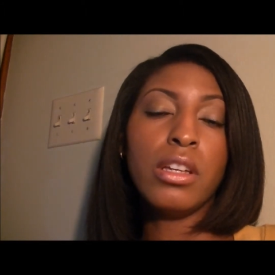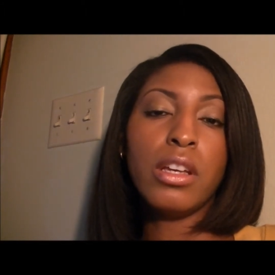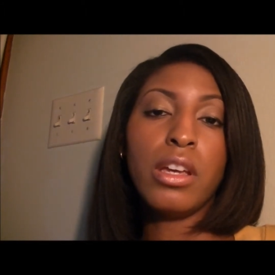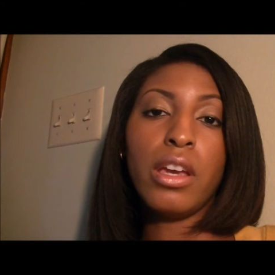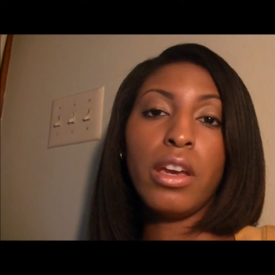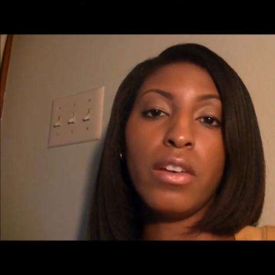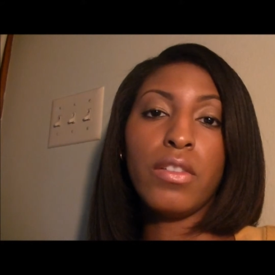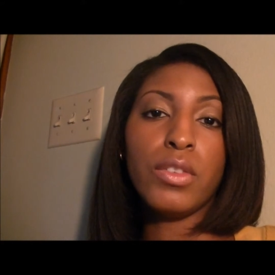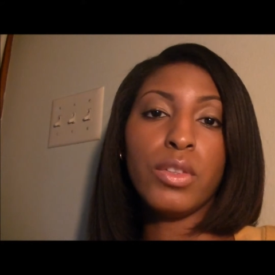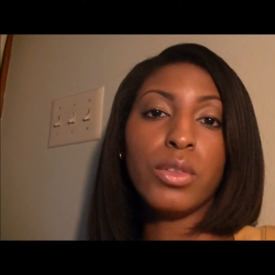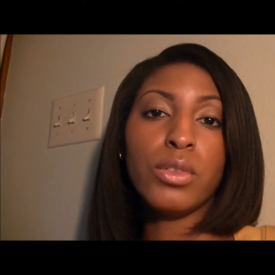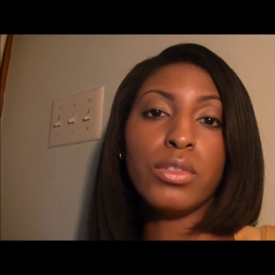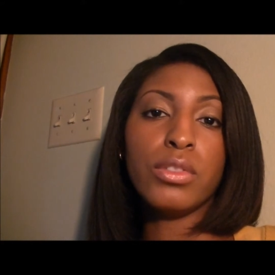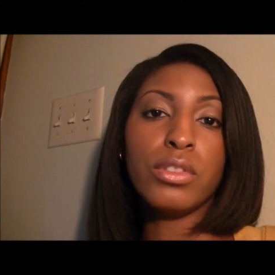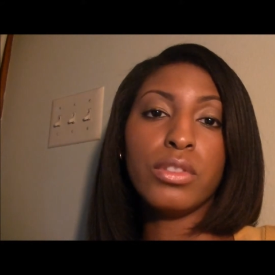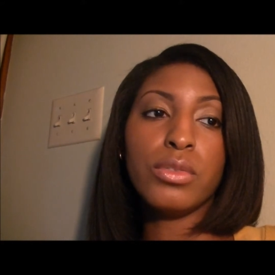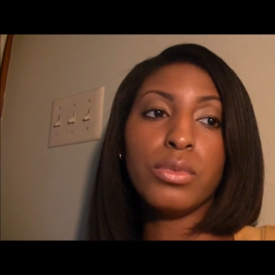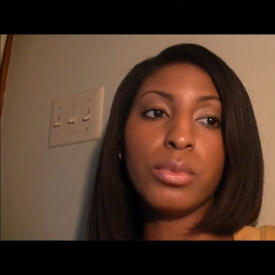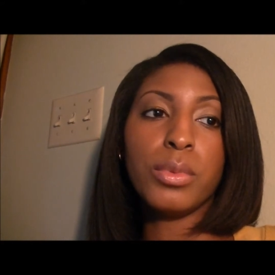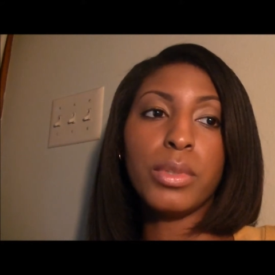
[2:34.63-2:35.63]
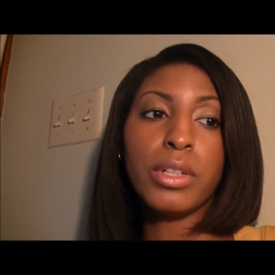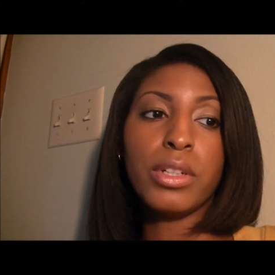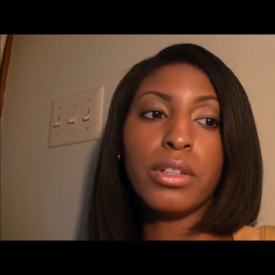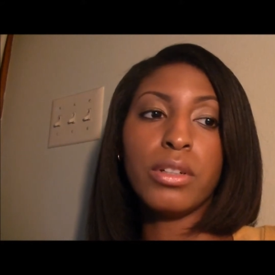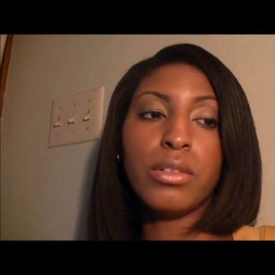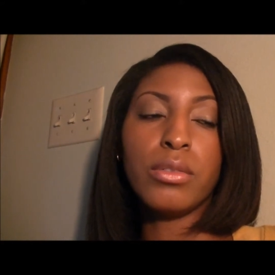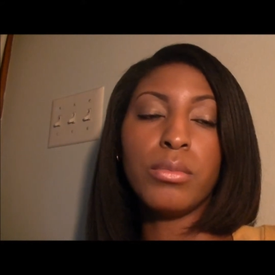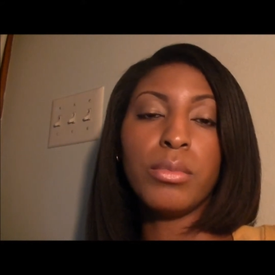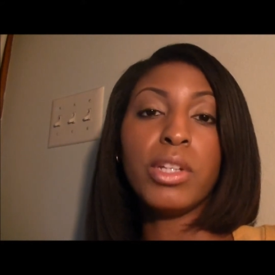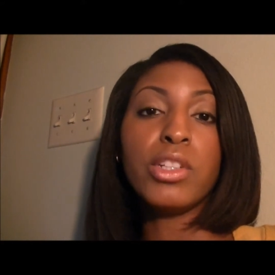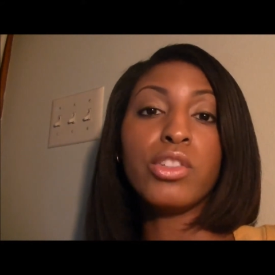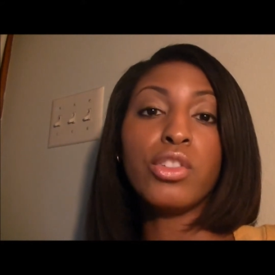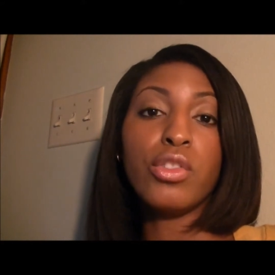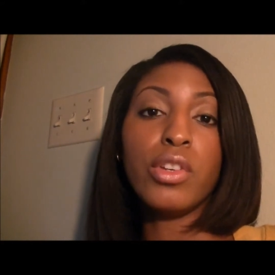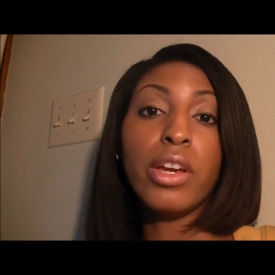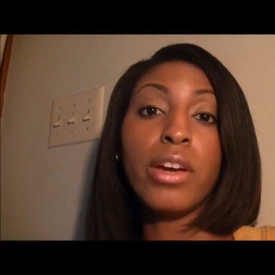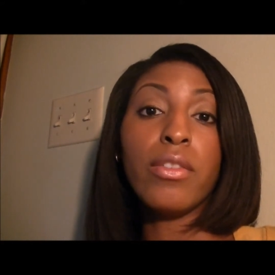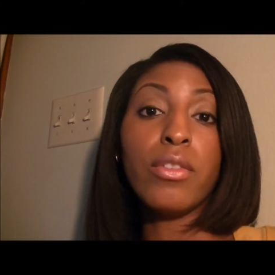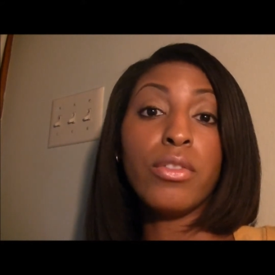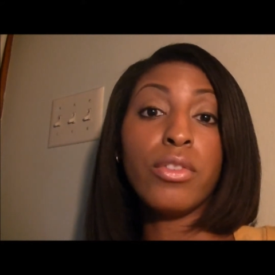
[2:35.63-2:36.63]
Have those as well. Make sure you
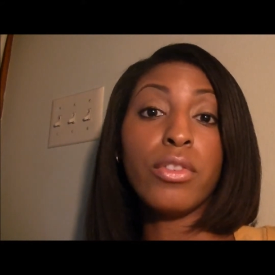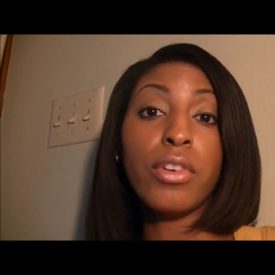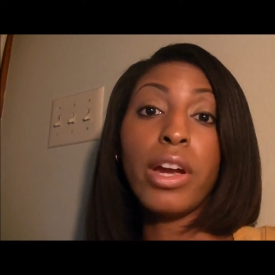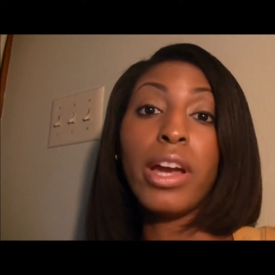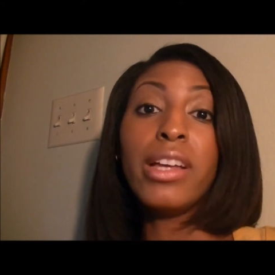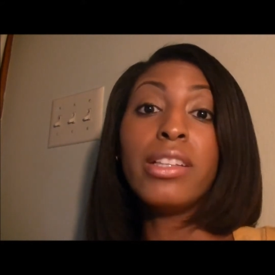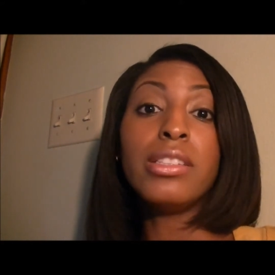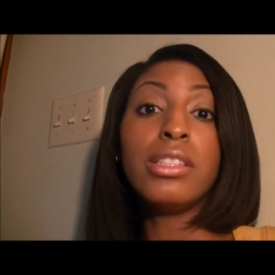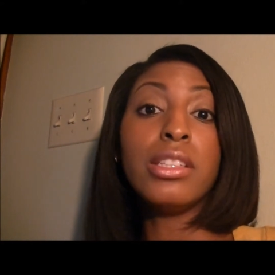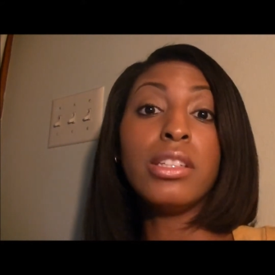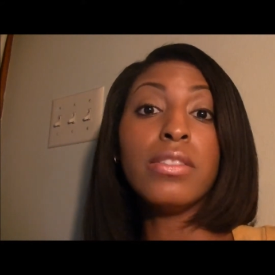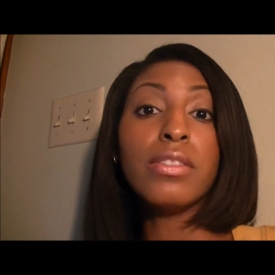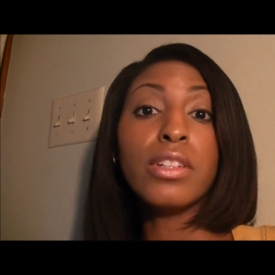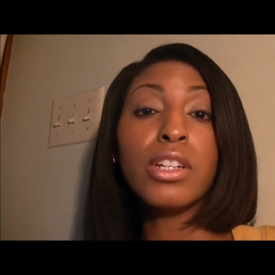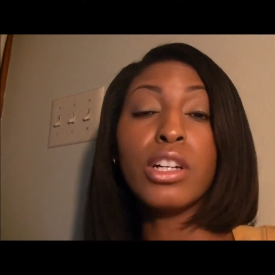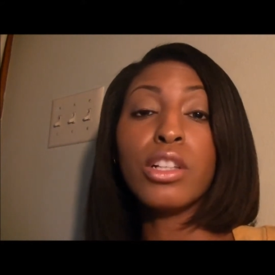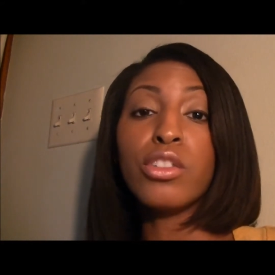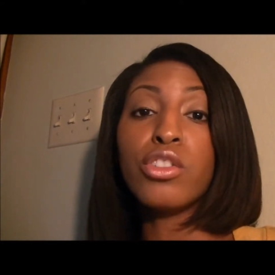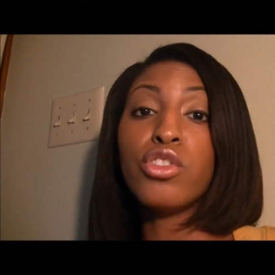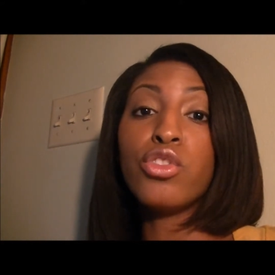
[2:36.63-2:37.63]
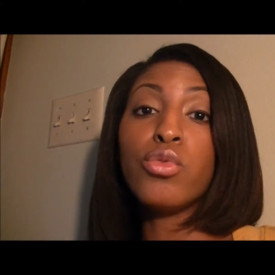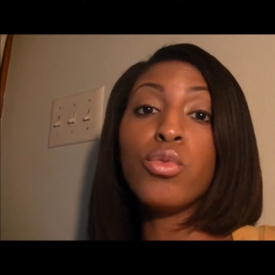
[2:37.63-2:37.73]
have a variety of colors.